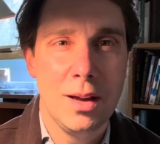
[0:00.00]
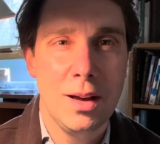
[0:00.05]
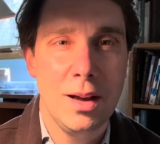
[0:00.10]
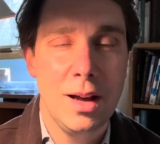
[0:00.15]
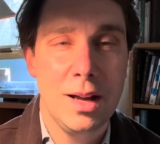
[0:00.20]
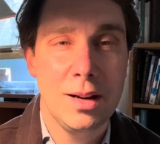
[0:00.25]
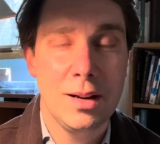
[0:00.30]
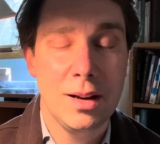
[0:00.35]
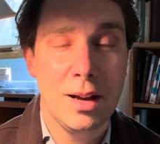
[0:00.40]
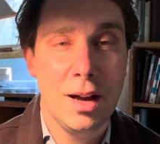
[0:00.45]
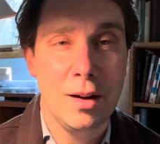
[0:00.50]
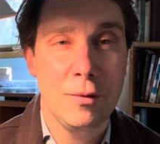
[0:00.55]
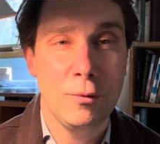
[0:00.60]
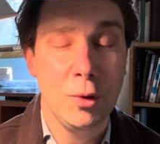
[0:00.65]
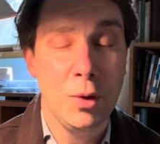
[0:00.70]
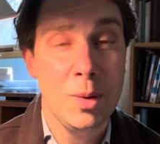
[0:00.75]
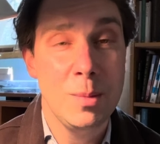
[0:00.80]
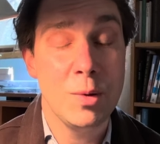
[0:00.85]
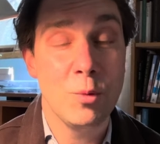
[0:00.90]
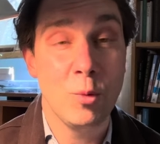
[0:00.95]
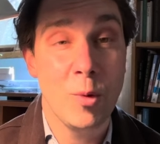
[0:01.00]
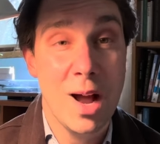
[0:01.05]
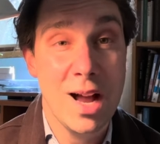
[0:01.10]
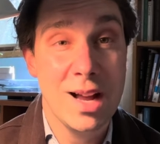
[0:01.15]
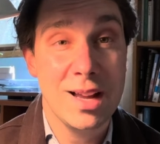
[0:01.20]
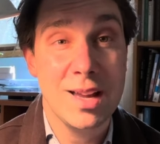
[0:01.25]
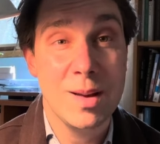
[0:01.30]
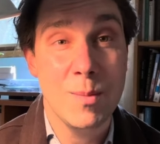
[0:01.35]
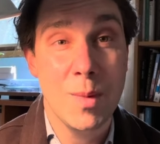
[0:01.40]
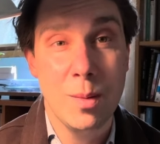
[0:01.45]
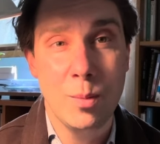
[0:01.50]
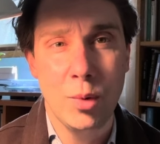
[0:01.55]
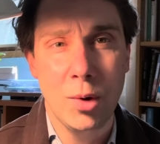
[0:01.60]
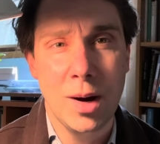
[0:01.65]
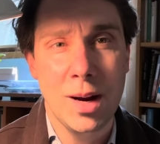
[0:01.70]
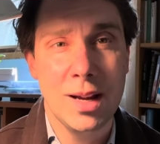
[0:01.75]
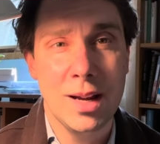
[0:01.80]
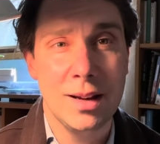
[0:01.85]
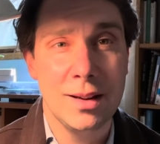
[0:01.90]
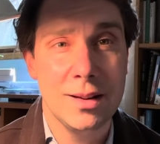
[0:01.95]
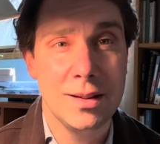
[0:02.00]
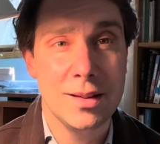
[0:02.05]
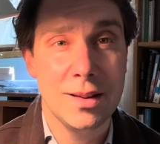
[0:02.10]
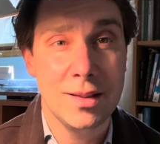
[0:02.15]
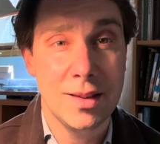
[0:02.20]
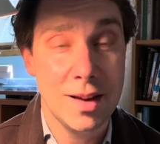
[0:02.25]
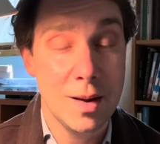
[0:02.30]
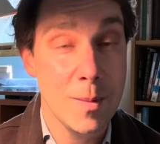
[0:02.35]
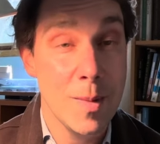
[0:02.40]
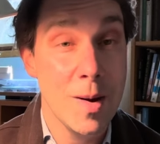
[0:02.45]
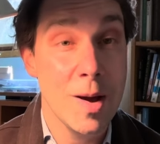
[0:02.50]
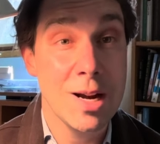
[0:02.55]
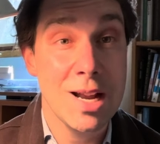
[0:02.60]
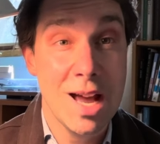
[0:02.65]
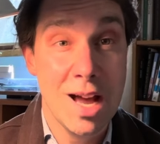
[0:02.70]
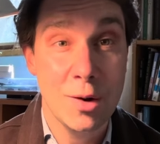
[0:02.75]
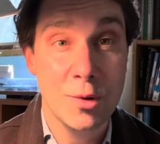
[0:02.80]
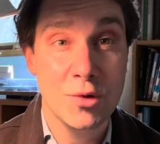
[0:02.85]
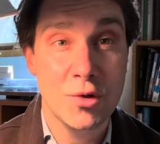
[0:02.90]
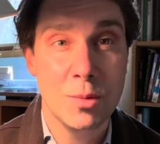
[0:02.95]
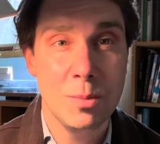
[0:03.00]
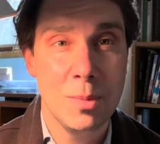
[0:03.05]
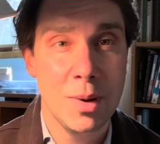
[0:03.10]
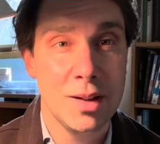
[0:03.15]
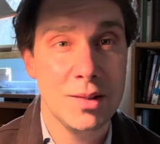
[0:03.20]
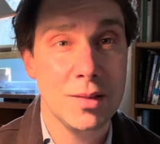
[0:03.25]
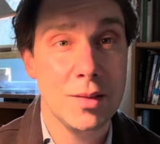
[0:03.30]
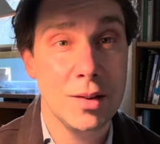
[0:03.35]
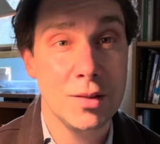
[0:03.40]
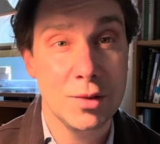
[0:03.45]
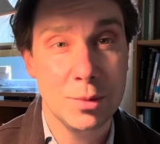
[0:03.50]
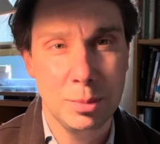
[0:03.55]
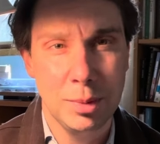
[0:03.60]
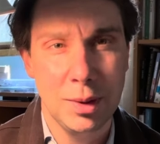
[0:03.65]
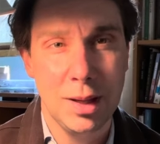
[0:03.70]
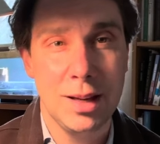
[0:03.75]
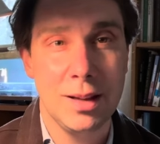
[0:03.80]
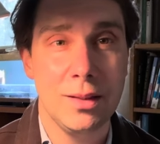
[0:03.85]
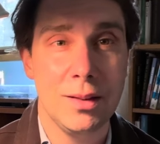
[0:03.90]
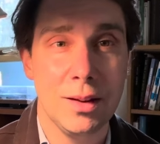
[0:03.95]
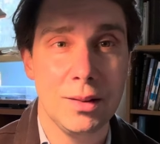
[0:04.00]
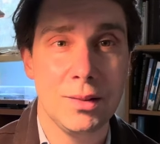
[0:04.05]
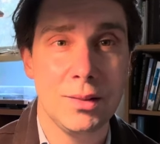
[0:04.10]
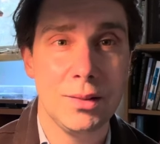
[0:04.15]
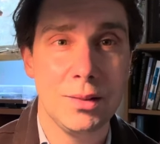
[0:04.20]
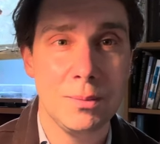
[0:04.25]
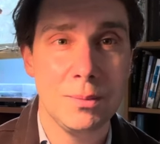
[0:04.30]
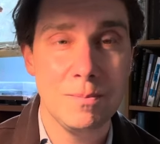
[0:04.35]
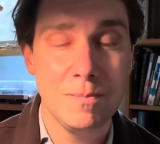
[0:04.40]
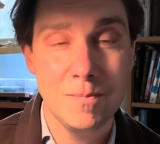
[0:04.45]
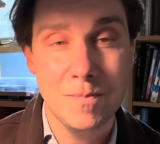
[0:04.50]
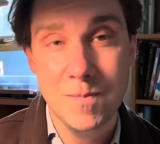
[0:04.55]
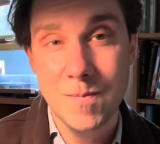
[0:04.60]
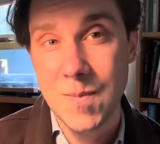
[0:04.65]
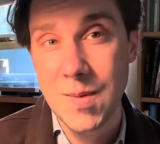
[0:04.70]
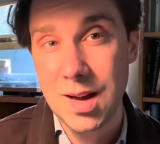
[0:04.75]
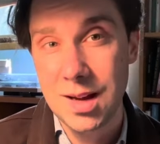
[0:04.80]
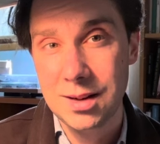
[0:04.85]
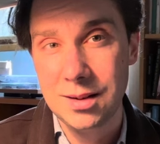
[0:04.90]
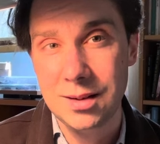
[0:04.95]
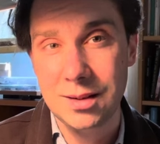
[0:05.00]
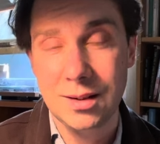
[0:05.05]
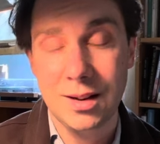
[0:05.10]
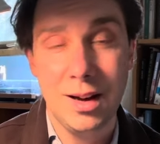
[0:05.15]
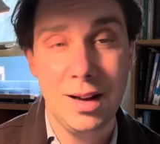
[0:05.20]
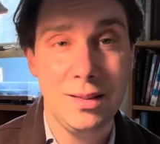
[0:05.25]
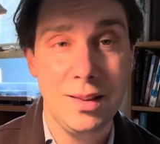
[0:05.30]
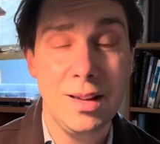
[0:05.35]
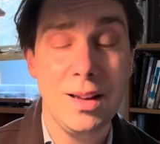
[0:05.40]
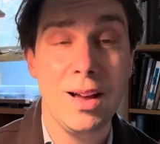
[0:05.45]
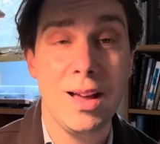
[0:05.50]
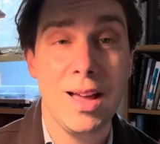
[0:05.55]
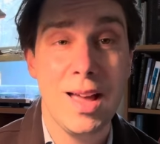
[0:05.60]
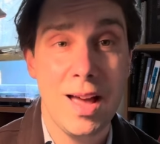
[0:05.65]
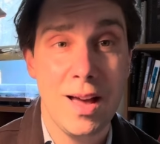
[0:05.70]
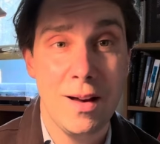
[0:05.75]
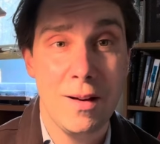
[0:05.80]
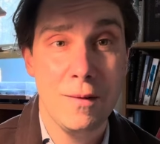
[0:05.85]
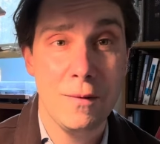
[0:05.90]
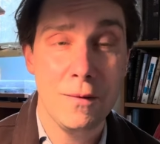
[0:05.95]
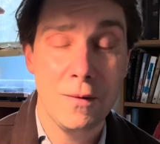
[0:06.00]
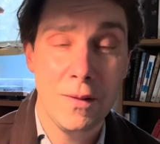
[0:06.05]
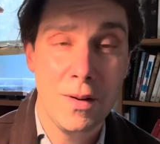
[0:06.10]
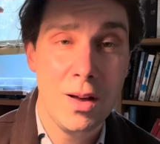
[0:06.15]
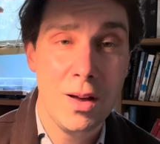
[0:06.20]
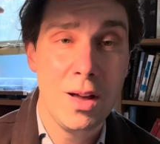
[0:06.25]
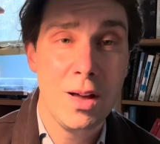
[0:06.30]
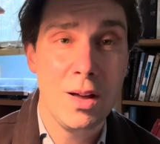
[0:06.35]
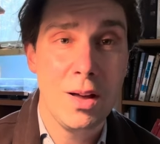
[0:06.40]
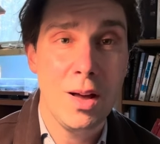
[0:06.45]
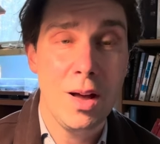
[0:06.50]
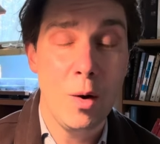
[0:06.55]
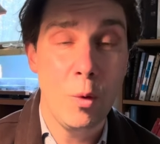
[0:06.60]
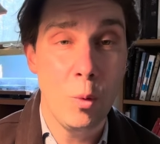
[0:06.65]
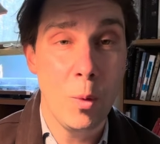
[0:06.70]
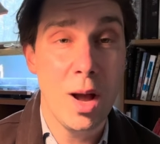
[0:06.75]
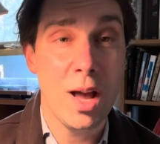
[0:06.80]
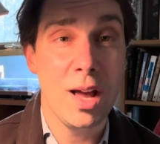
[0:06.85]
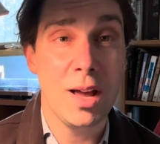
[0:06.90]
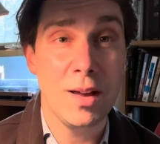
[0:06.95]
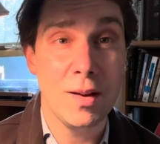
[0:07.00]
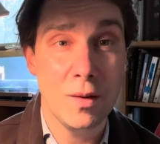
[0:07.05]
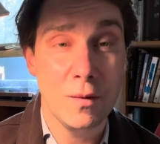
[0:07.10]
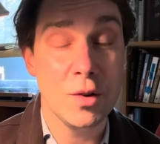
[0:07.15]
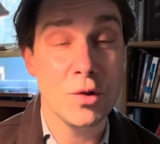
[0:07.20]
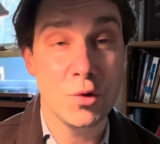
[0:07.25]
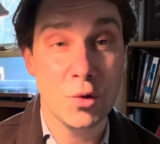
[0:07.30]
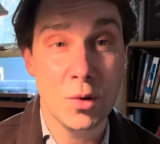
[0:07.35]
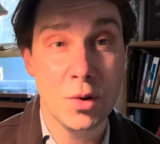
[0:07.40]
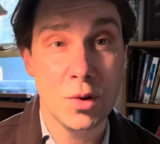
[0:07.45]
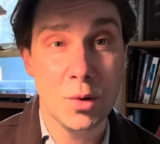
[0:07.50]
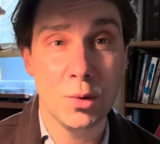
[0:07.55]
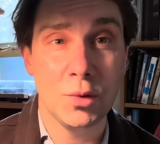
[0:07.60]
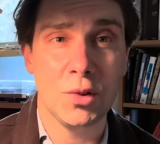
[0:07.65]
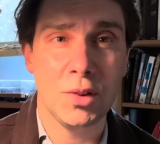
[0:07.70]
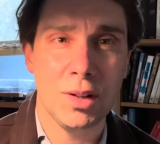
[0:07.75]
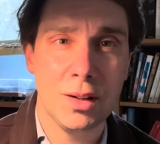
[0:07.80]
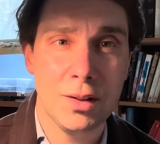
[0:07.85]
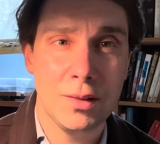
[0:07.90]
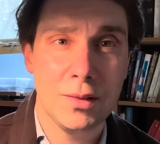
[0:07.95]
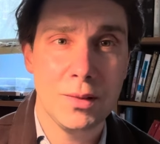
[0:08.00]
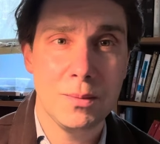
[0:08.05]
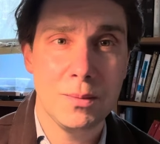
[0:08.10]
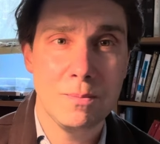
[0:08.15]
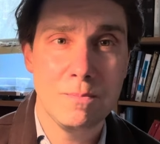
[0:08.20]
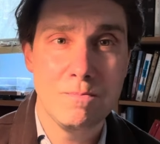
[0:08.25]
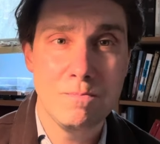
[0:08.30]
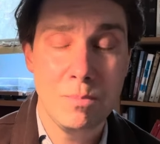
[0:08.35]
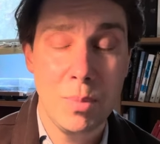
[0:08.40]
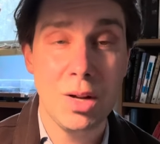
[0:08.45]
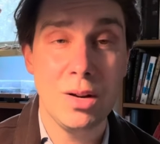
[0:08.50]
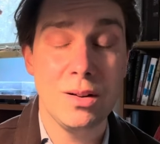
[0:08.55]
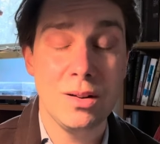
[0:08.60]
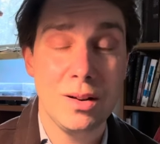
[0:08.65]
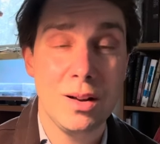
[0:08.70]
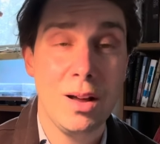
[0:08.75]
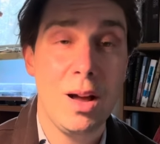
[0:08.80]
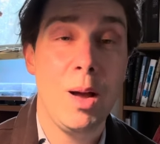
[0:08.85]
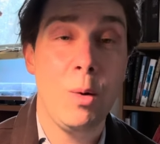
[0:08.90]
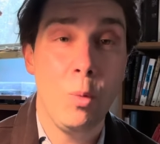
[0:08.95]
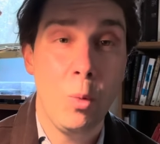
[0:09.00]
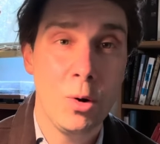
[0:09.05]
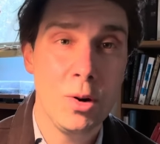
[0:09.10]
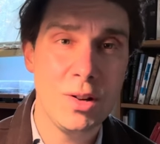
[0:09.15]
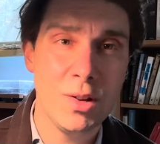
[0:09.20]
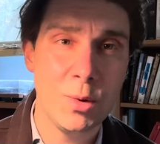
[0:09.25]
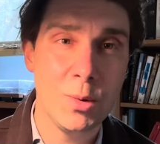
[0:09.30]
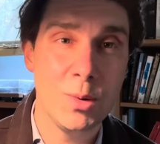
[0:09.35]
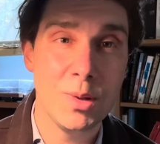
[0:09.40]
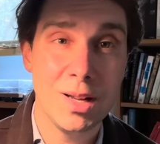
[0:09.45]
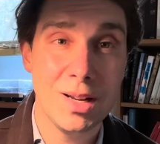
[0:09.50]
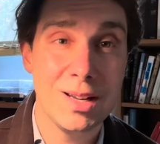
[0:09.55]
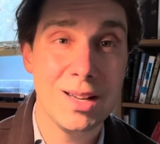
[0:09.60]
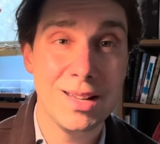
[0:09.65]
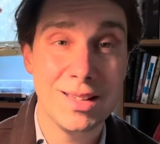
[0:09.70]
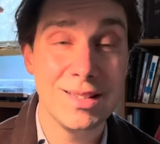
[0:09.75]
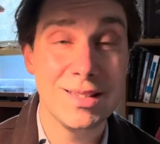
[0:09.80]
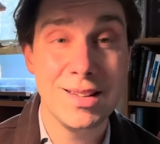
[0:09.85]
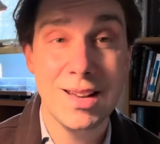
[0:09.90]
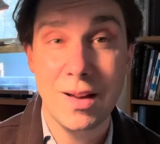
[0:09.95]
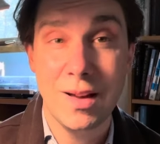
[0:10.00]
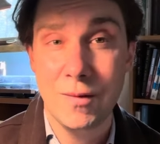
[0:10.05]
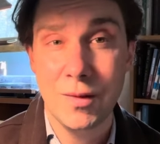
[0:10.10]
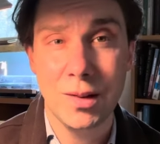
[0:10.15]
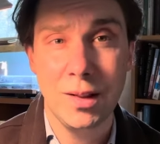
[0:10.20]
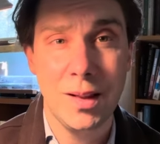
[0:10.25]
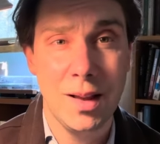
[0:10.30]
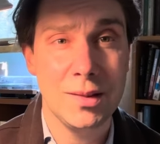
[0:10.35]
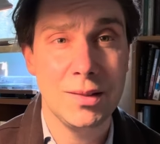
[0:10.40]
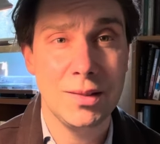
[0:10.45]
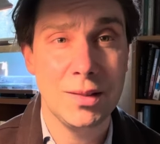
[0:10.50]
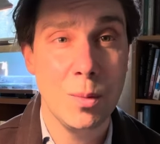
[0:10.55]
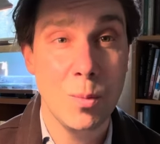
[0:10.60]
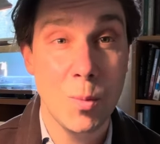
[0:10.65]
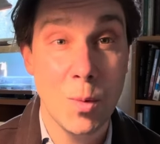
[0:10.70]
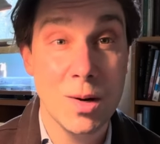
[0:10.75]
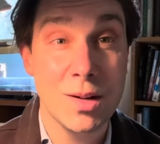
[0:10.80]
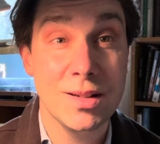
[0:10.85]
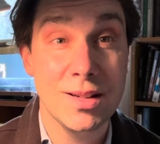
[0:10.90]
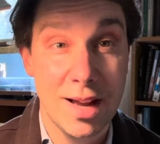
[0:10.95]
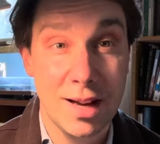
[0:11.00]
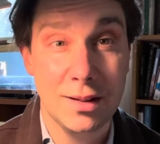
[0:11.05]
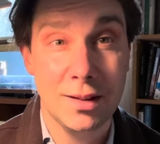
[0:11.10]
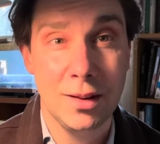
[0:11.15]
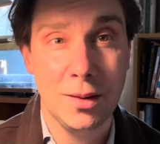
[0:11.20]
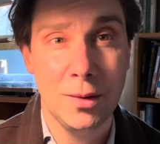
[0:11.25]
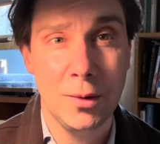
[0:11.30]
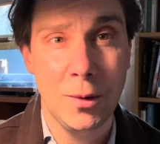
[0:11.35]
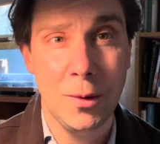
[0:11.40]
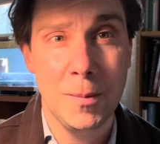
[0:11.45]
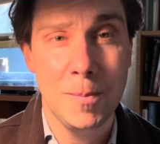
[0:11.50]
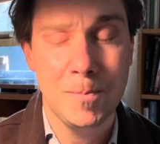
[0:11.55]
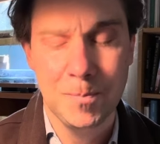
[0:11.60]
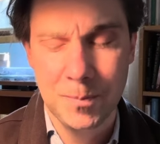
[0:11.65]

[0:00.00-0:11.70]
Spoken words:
And I've really been racking my brain to think about how to best explain this, and I think I have a way of introducing it, but I warn you that it is nevertheless somewhat technical.